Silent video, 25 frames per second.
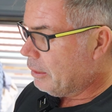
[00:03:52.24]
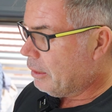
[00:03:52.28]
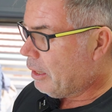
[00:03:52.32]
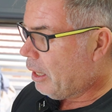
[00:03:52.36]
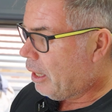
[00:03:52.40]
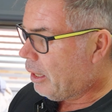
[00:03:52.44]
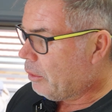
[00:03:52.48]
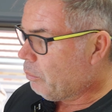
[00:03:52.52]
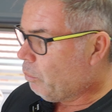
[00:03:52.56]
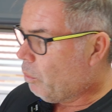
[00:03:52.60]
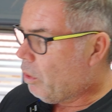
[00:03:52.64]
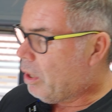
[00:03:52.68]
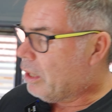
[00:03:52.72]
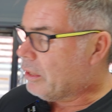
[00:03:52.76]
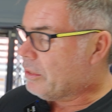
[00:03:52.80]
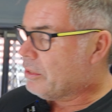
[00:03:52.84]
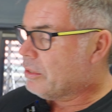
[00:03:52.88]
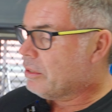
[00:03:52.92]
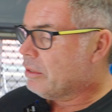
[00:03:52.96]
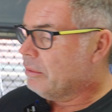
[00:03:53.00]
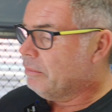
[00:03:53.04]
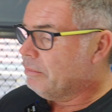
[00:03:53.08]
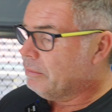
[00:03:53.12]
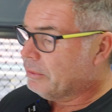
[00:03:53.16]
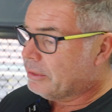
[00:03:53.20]
9
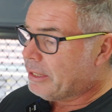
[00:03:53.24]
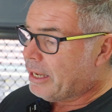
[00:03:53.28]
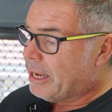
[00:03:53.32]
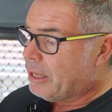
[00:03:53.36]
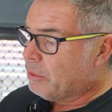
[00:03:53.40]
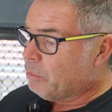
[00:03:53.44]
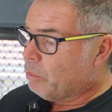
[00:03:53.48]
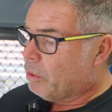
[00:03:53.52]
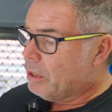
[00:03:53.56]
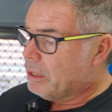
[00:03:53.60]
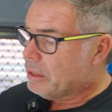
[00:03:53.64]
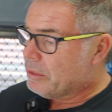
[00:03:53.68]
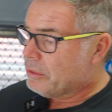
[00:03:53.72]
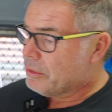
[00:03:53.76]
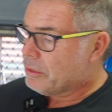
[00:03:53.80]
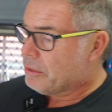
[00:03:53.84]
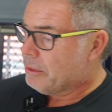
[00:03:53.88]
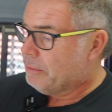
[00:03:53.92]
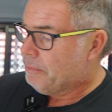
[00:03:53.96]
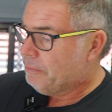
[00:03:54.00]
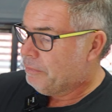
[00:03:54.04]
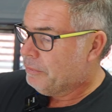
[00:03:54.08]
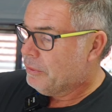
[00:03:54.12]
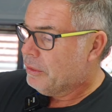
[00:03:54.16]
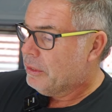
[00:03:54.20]
watts, 10 watts.
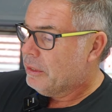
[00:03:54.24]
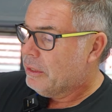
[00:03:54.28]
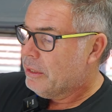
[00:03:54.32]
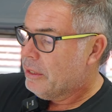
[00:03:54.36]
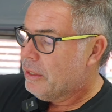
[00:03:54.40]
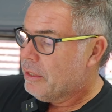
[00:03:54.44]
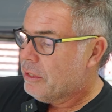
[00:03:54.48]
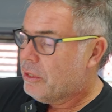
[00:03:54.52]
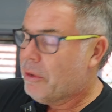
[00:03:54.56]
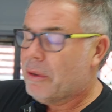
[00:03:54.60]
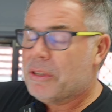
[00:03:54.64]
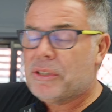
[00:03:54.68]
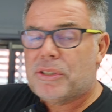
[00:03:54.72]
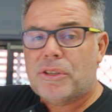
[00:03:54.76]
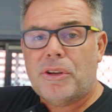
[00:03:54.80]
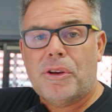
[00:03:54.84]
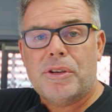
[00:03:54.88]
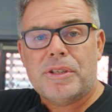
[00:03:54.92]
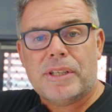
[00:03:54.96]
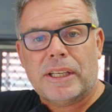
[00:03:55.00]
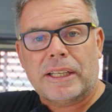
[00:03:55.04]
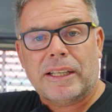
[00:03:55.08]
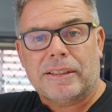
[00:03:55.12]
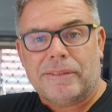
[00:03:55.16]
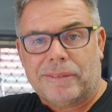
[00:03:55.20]
So it's
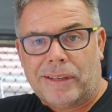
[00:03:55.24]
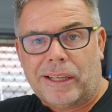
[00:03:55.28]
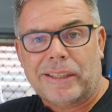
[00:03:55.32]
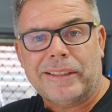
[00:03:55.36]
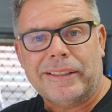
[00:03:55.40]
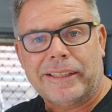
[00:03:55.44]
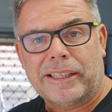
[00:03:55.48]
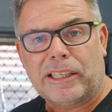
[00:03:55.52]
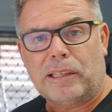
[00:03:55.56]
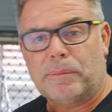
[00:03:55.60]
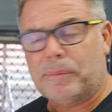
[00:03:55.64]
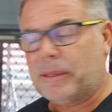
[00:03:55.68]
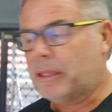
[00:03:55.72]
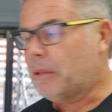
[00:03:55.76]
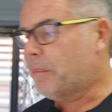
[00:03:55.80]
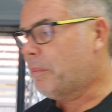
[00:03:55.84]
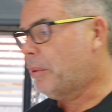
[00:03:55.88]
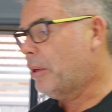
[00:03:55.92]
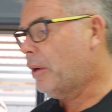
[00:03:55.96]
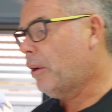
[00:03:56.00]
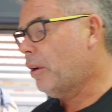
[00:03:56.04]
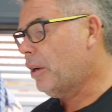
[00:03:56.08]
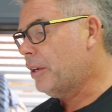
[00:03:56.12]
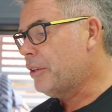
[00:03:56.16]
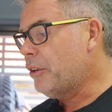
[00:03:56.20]
using a little bit of
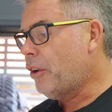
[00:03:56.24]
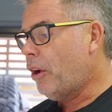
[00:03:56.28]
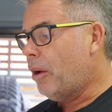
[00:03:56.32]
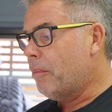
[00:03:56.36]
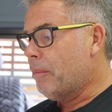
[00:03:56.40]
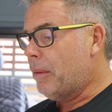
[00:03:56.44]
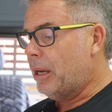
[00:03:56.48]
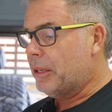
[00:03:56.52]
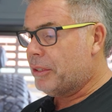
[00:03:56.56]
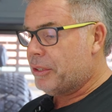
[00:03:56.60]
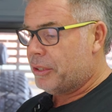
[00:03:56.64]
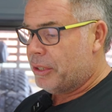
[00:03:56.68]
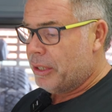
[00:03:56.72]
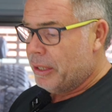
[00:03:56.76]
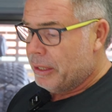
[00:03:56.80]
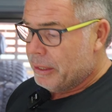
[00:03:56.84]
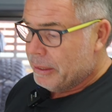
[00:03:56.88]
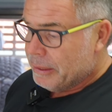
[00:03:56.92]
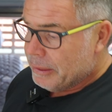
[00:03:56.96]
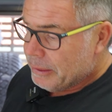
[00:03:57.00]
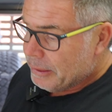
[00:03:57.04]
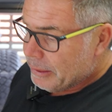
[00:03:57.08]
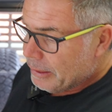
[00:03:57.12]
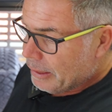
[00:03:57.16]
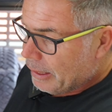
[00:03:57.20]
power, not much.
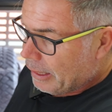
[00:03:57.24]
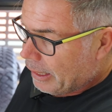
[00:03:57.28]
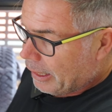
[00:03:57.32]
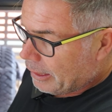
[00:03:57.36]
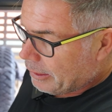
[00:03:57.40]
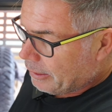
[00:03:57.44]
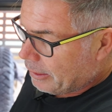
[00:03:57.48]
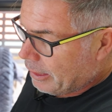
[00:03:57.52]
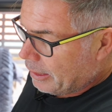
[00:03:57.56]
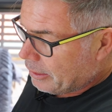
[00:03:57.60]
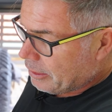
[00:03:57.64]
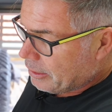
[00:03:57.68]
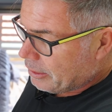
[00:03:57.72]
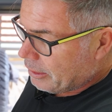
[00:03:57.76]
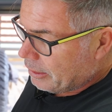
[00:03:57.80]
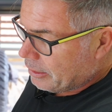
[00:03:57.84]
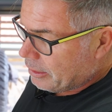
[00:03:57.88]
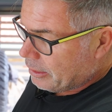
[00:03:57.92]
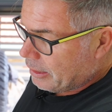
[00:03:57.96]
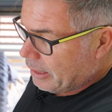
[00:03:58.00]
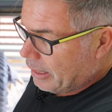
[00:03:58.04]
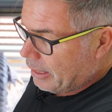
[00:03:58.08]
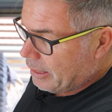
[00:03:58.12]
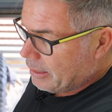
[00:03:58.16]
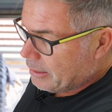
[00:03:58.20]
At this, it
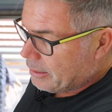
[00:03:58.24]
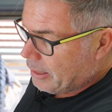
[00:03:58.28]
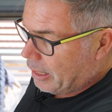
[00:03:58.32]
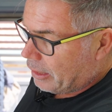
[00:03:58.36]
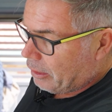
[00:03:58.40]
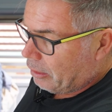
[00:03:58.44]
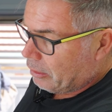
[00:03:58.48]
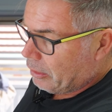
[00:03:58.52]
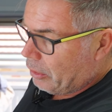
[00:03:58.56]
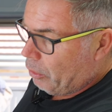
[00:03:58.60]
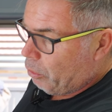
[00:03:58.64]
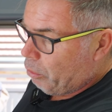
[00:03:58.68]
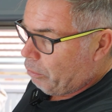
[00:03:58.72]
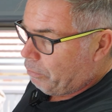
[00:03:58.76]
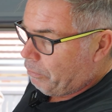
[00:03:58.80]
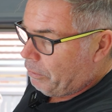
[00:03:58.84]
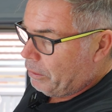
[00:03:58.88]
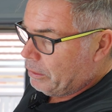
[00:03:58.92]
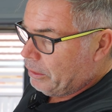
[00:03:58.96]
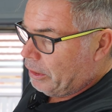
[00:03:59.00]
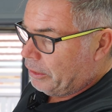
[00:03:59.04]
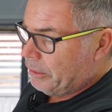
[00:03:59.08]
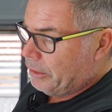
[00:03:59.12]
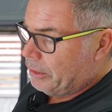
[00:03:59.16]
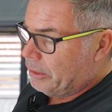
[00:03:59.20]
says that'll go for
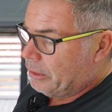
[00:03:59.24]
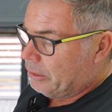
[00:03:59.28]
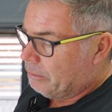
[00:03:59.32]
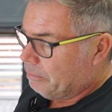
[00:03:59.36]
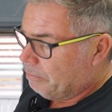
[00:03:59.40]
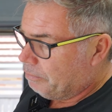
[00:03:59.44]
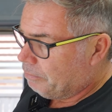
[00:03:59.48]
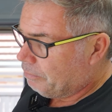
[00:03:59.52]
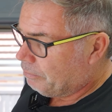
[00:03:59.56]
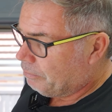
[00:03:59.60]
another